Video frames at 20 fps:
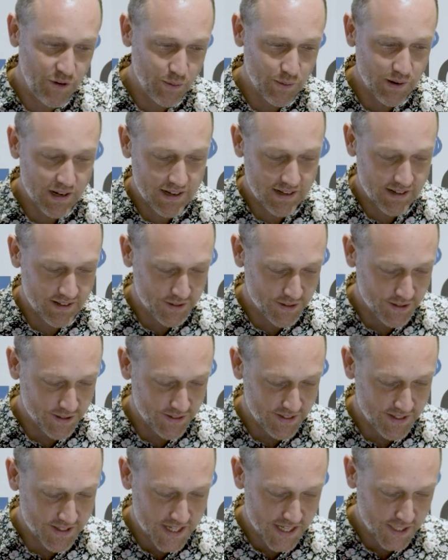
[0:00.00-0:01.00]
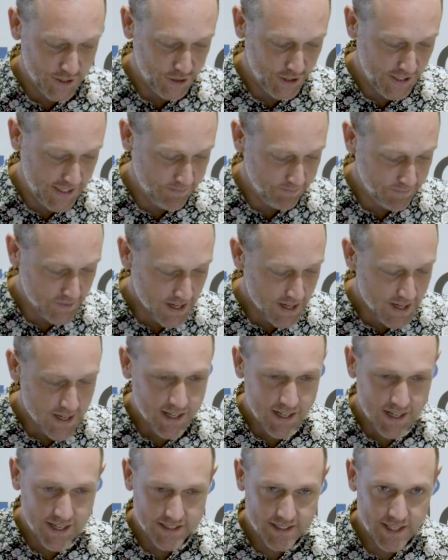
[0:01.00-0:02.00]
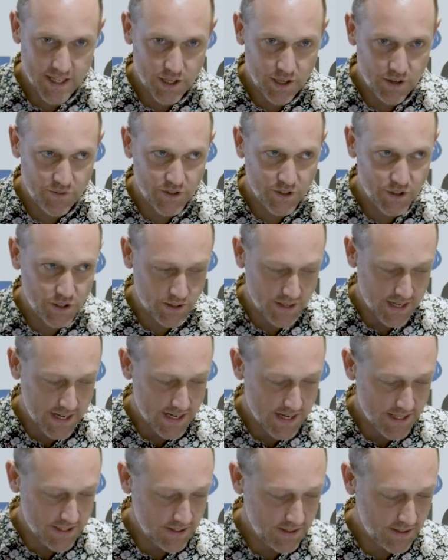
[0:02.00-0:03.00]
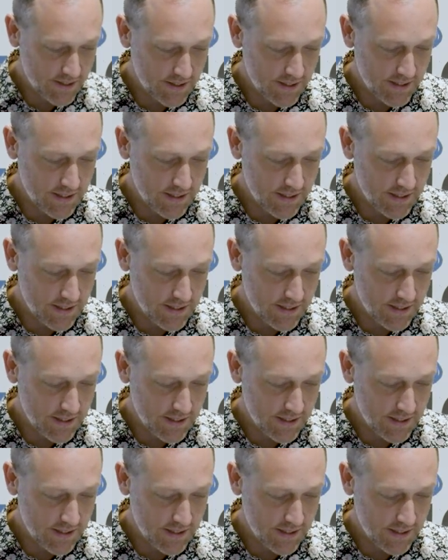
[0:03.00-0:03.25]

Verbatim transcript: you are across this country. Uh, thank you for joining us.